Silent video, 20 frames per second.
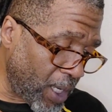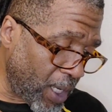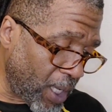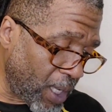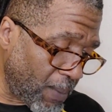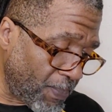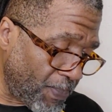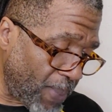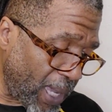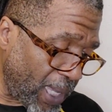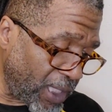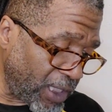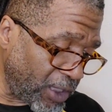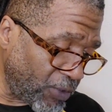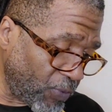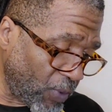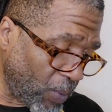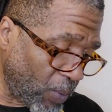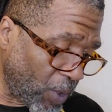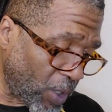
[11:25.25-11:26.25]
and
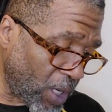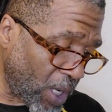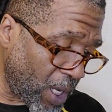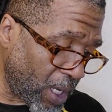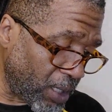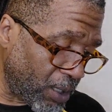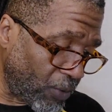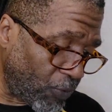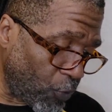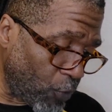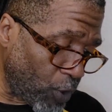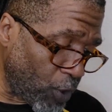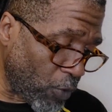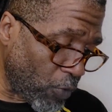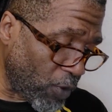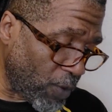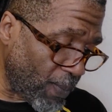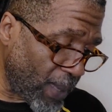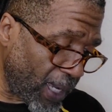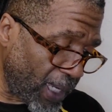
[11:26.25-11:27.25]
banished from Wakanda for your
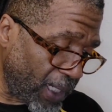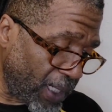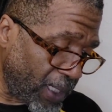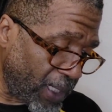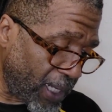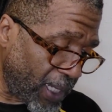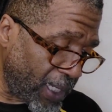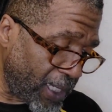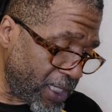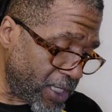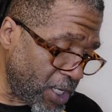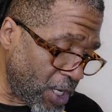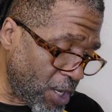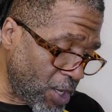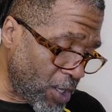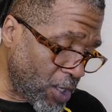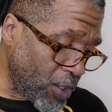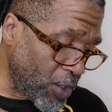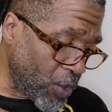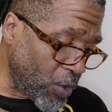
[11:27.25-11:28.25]
remaining days.
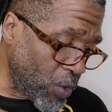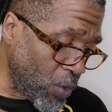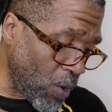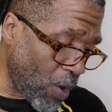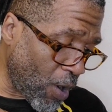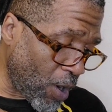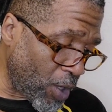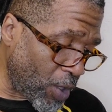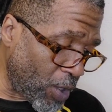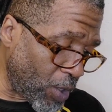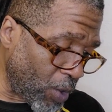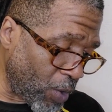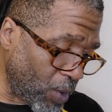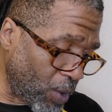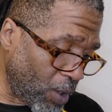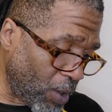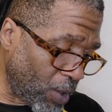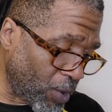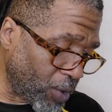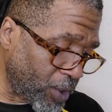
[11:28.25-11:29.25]
You are no
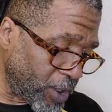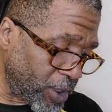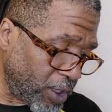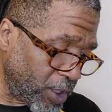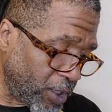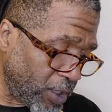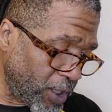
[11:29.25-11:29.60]
longer